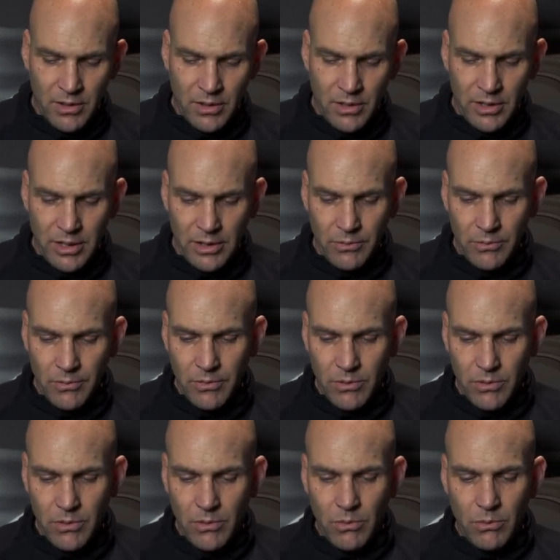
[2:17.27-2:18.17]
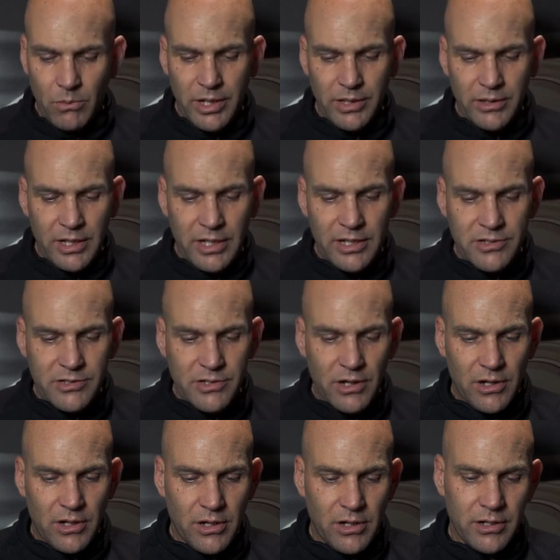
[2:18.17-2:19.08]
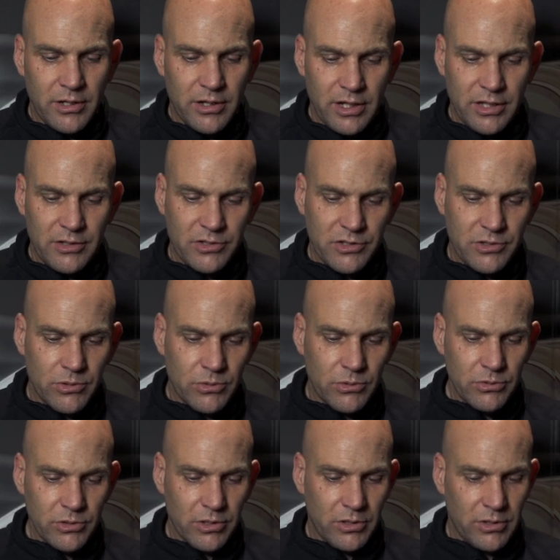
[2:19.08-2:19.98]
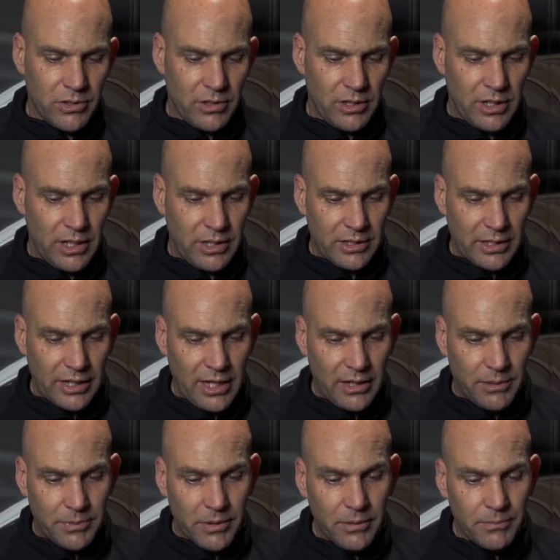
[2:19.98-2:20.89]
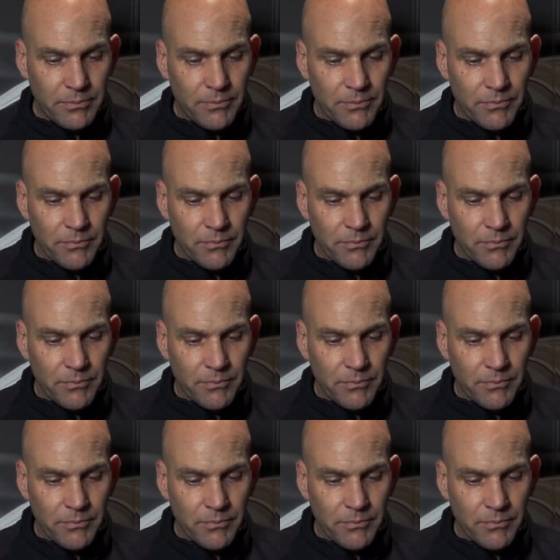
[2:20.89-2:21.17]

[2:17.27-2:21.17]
Now, when these are installed in the caliper,